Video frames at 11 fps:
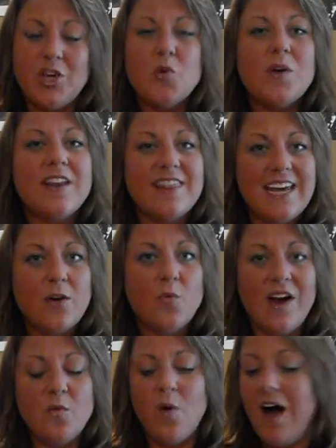you would think
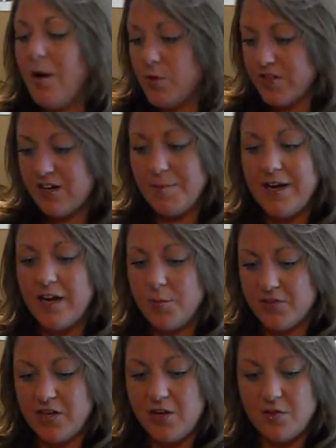Wet n Wild, with coming up
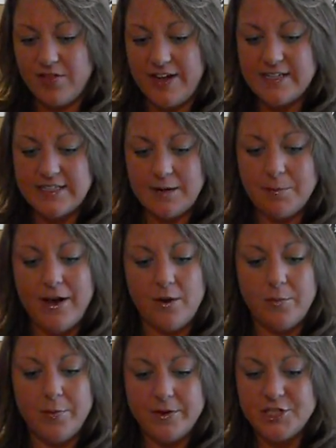with cute things like
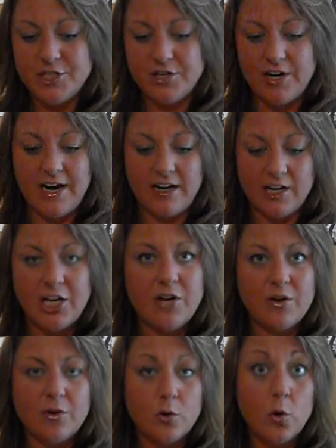Petal Pusher and
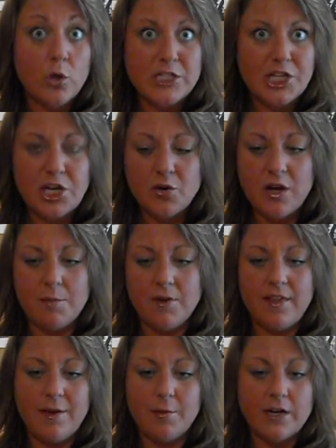cute, Cool as Cucumber,
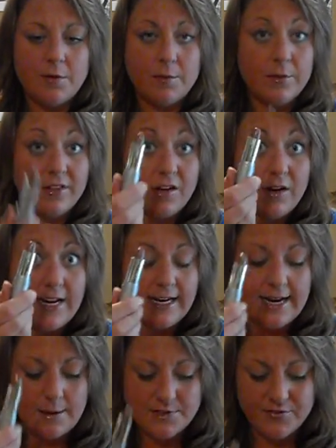that they would come up with unique
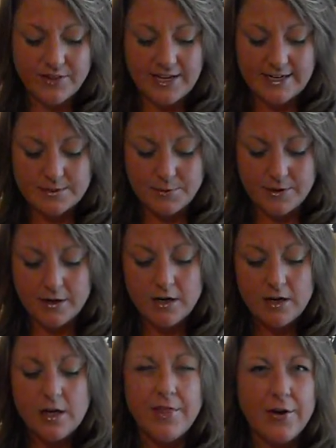names for these, but
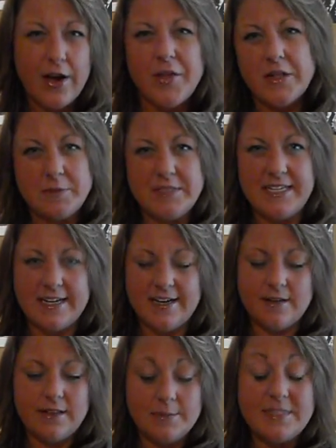their other lipstick
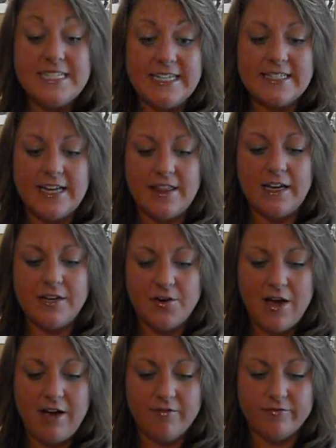lipsticks I think do
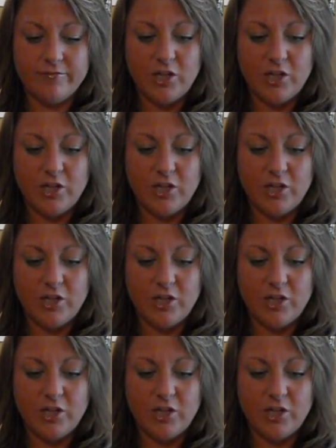have